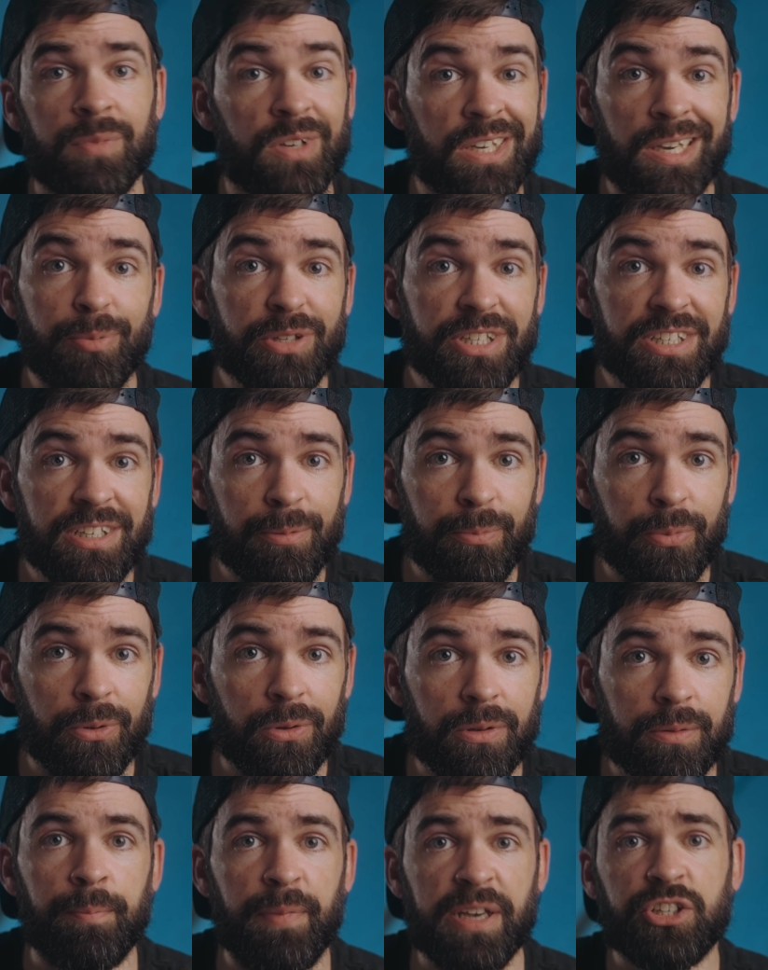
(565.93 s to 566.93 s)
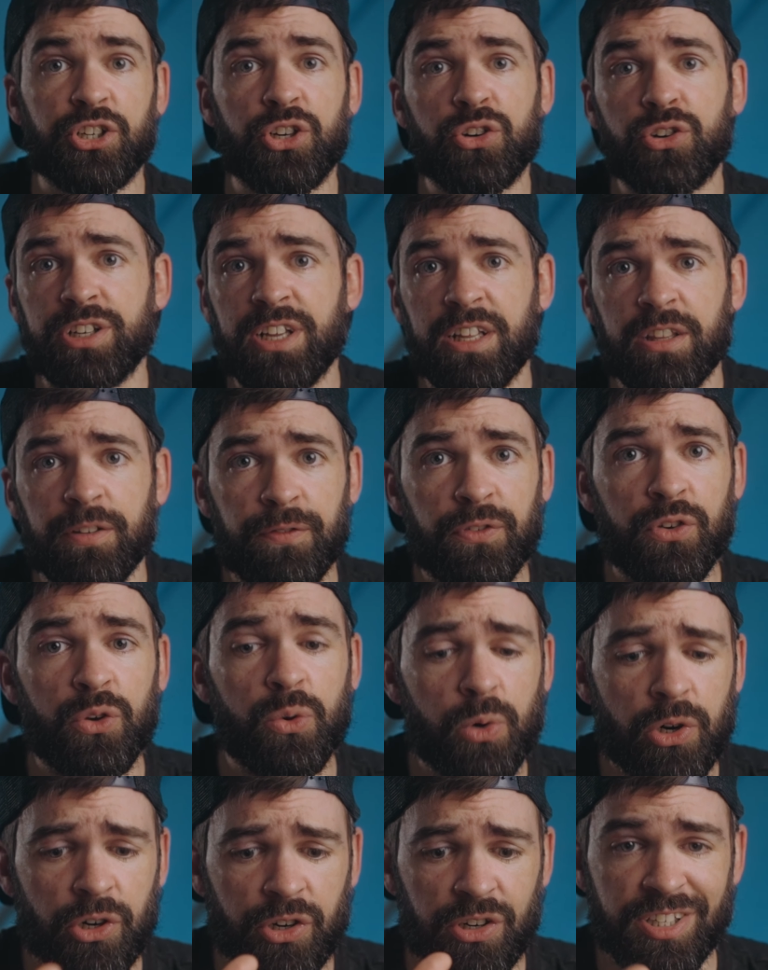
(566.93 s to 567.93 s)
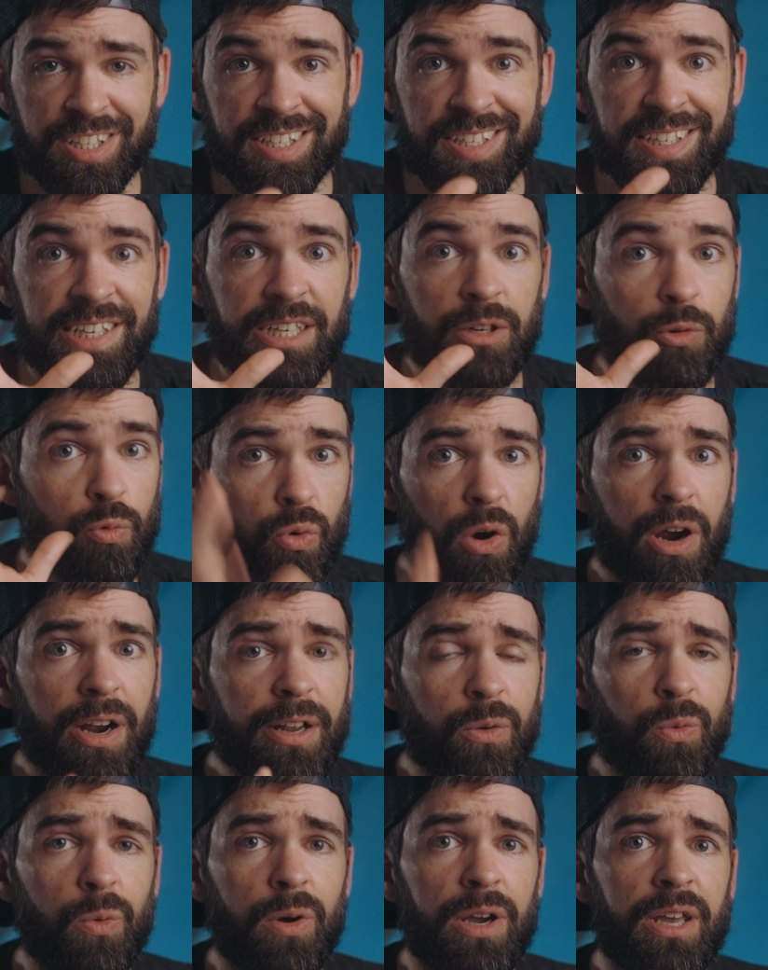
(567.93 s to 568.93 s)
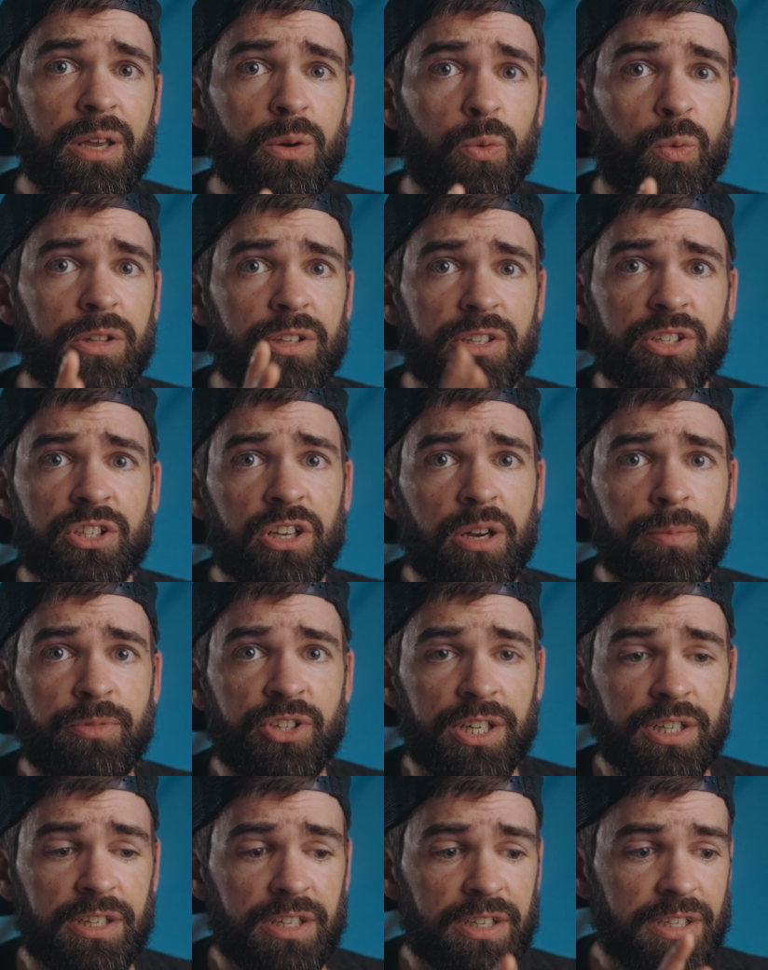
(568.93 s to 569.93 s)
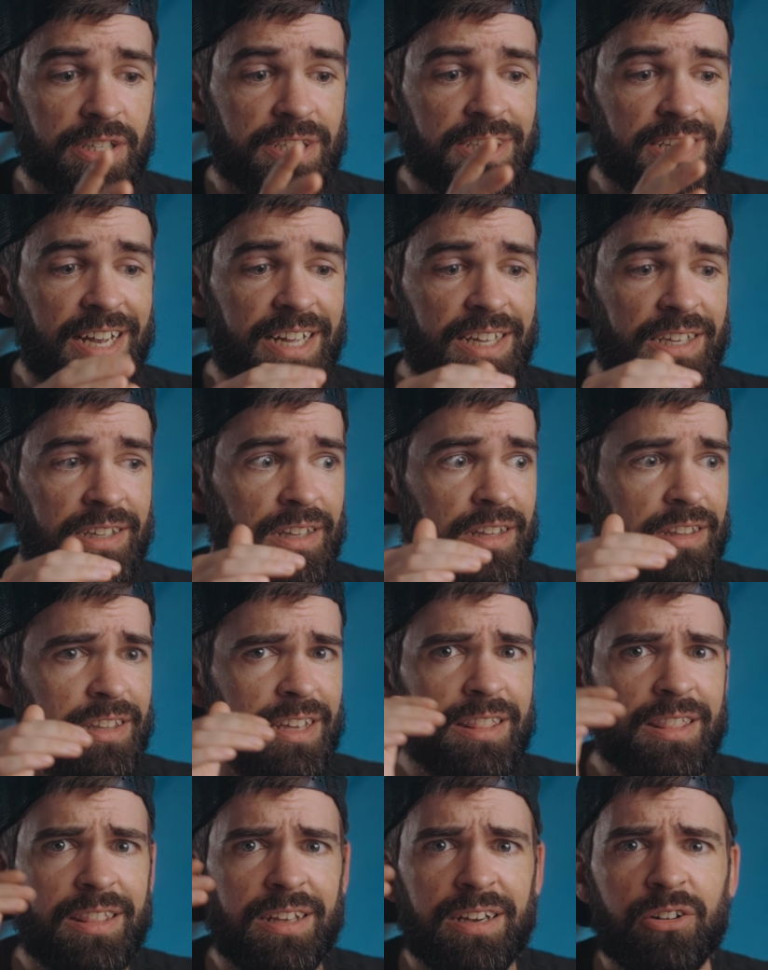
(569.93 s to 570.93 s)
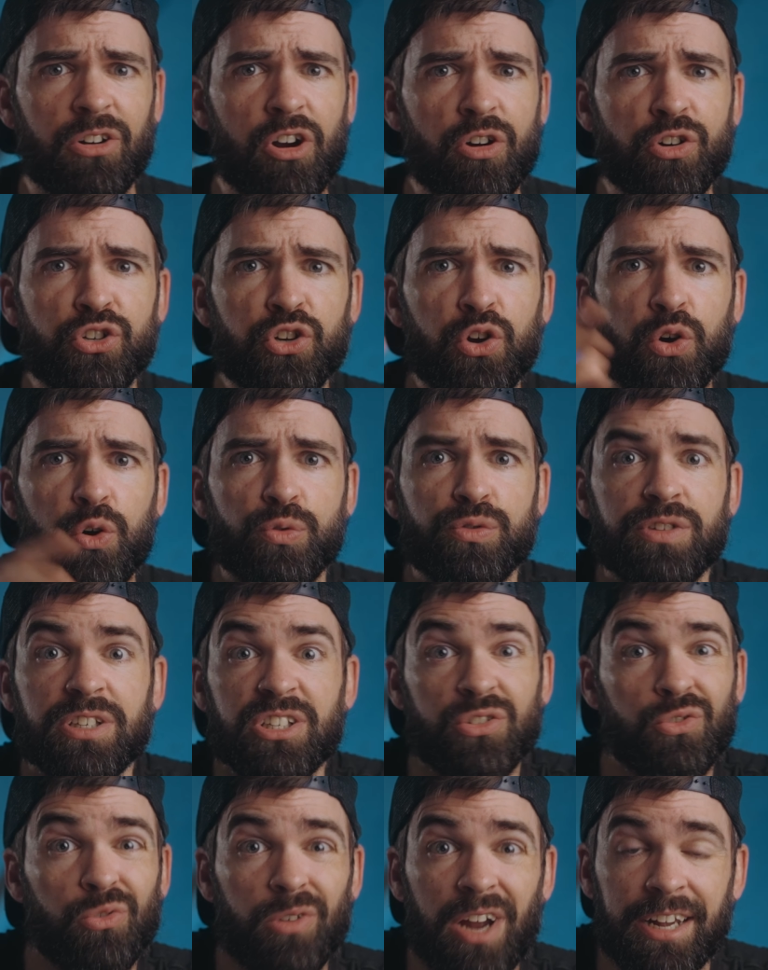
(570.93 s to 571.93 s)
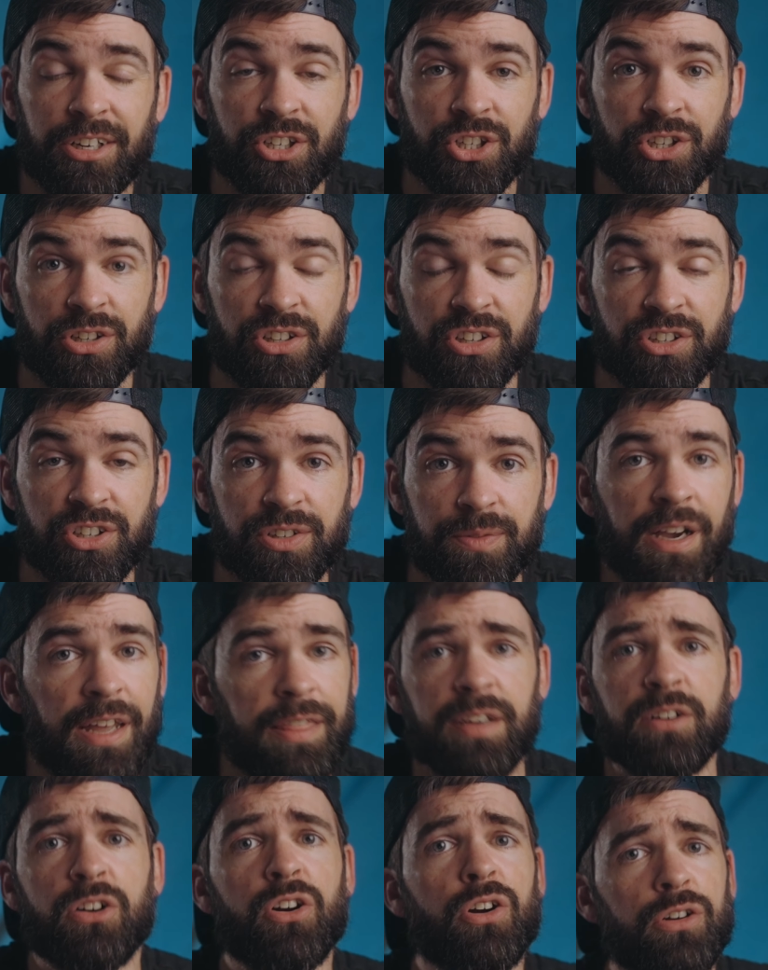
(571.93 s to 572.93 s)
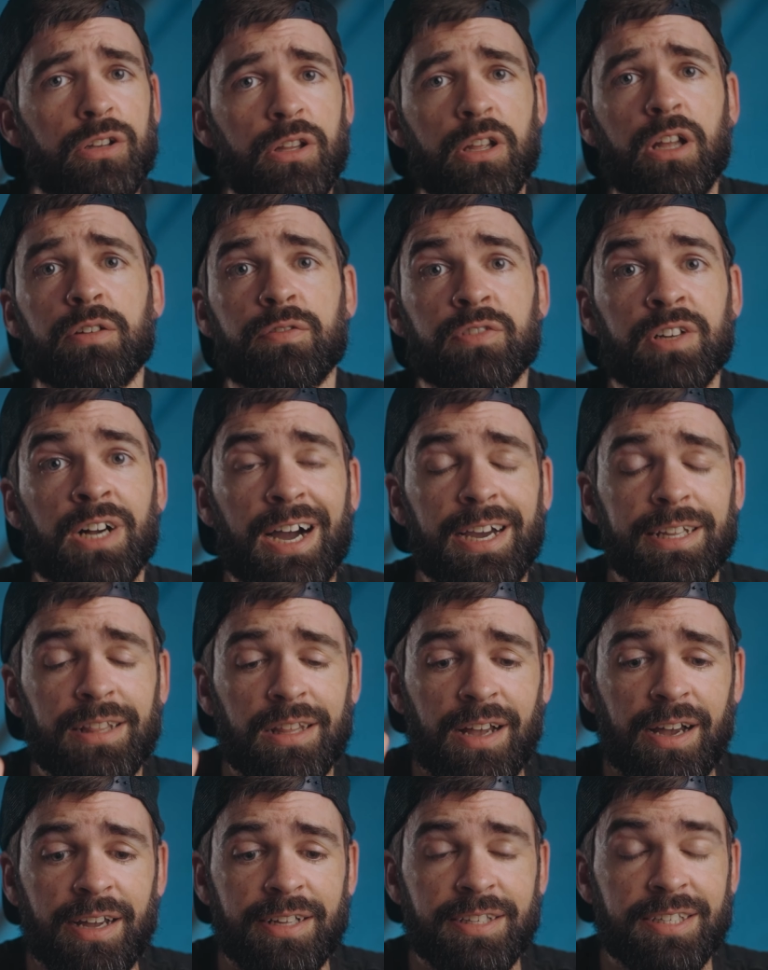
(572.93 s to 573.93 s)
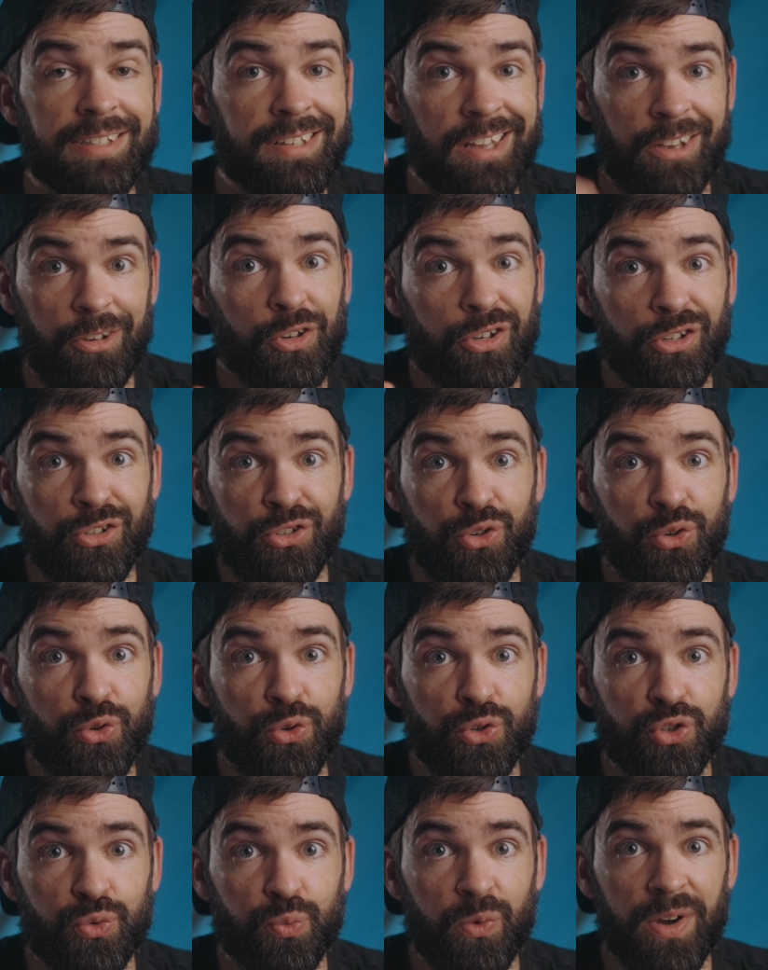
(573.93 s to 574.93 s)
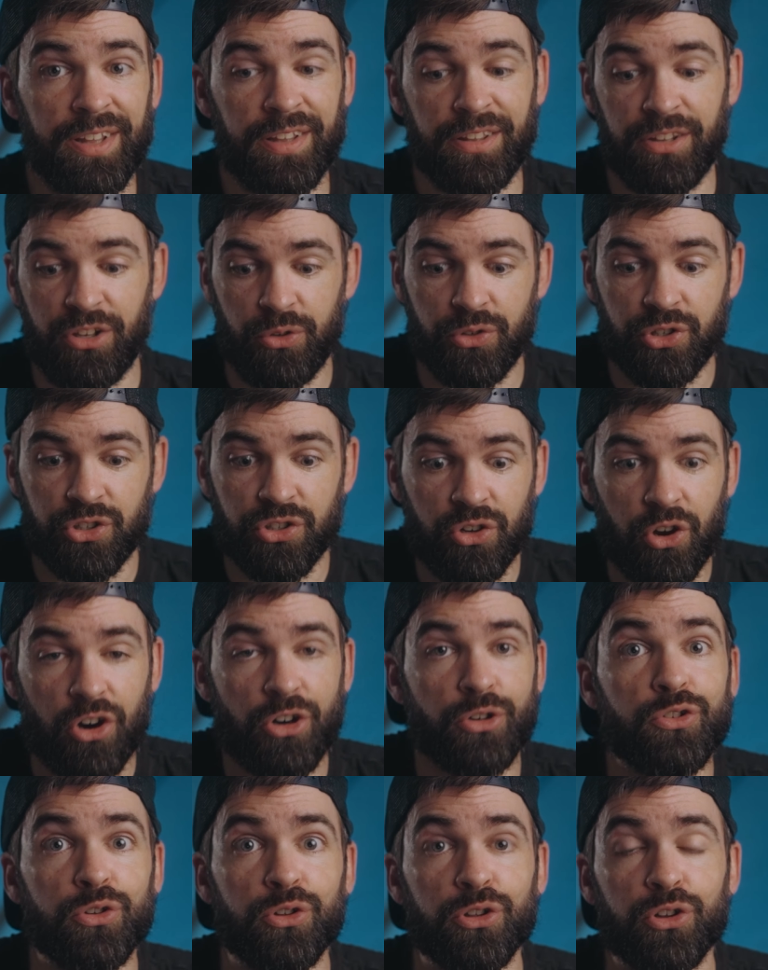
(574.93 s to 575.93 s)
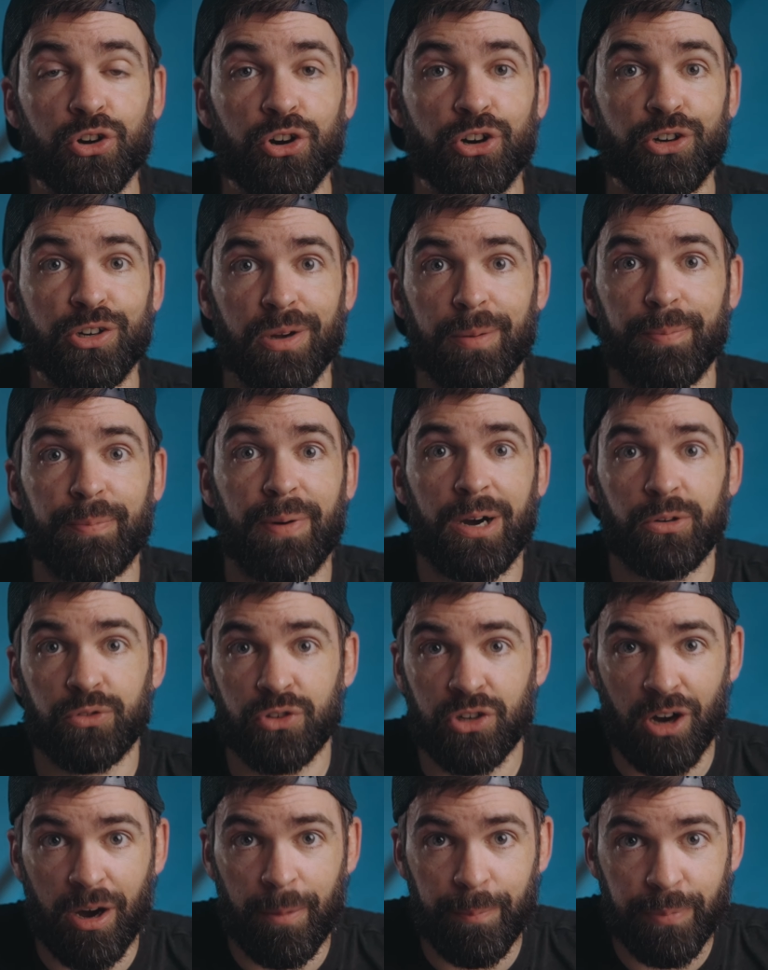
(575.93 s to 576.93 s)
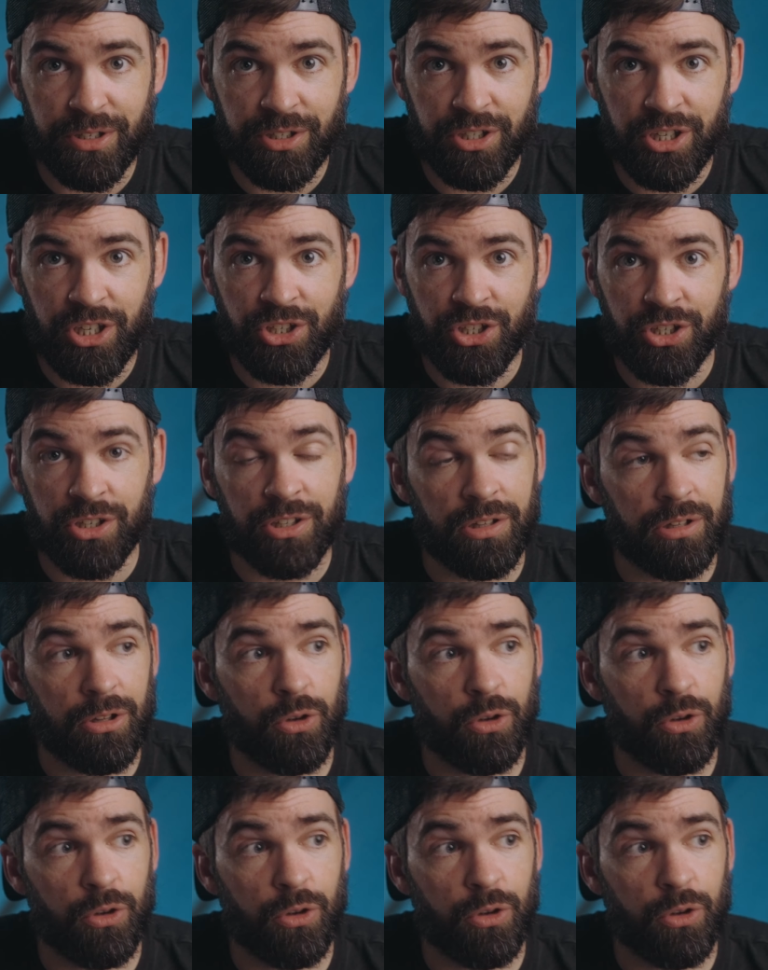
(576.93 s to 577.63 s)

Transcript: Keep it simple. Make sure that the viewer can see right away what the subject is and that there are no distractions. And there are a lot of guidelines that you can use when you start to learn about composition.